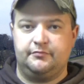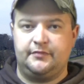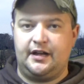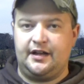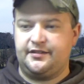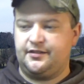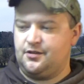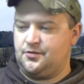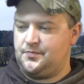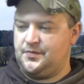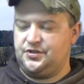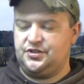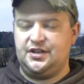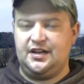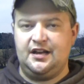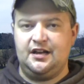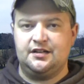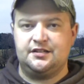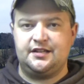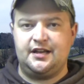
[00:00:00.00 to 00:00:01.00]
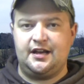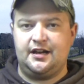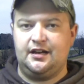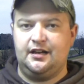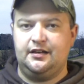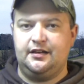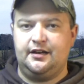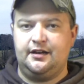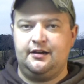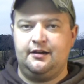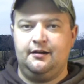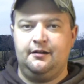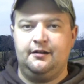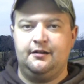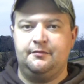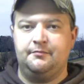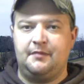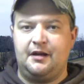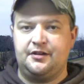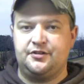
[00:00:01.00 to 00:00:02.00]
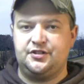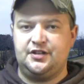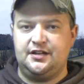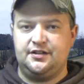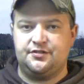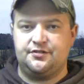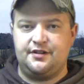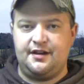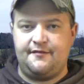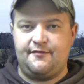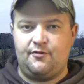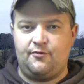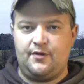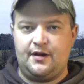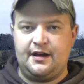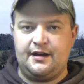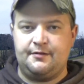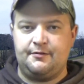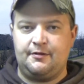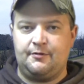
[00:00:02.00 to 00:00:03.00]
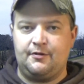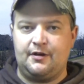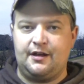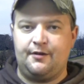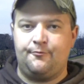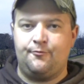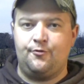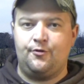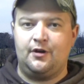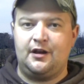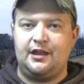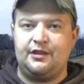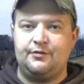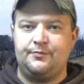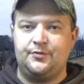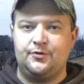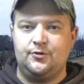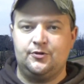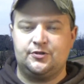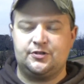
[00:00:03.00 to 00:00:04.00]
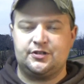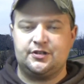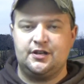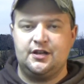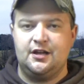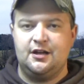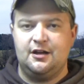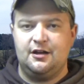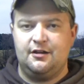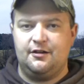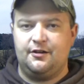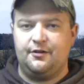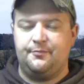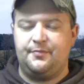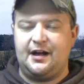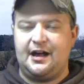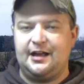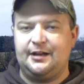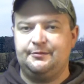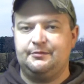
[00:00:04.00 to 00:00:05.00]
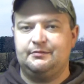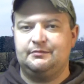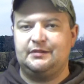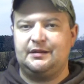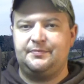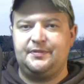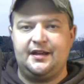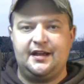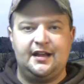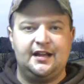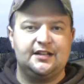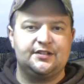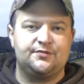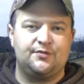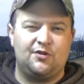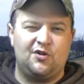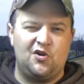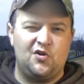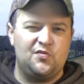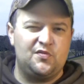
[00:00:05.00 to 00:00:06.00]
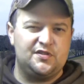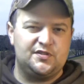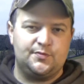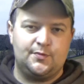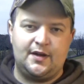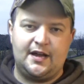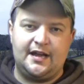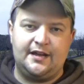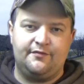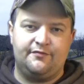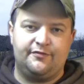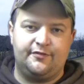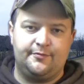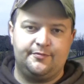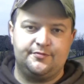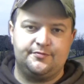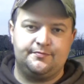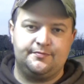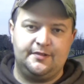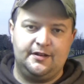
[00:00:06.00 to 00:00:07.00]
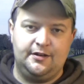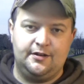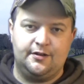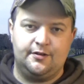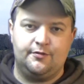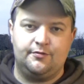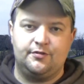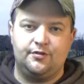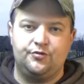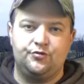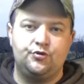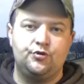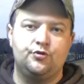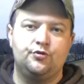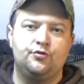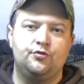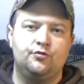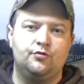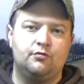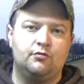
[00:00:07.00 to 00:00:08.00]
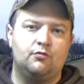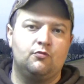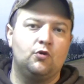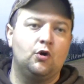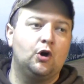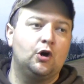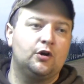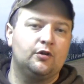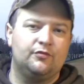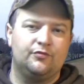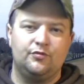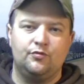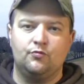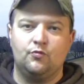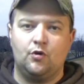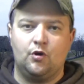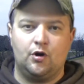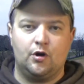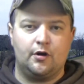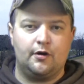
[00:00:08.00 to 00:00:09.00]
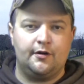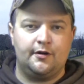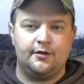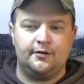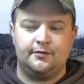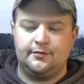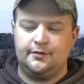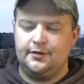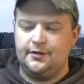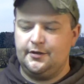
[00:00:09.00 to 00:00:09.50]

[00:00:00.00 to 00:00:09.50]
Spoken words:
I tuck my jeans down in there, and my jeans are never wet. When I wore leather boots, the bottom of my pants were always wet from, you know, the dew or walking through water,